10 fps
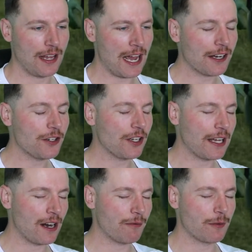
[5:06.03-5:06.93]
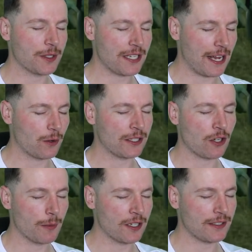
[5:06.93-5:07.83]
How can you get up from a
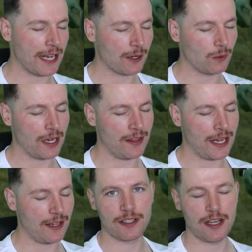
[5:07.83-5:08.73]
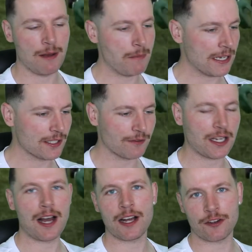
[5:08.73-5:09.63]
dominant tackle like that, a massive
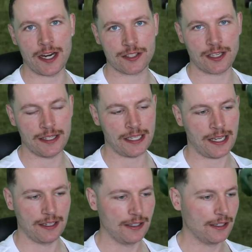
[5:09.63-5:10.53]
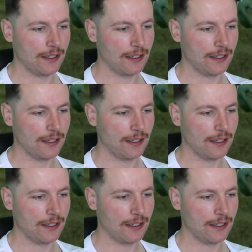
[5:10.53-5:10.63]
car crash like that?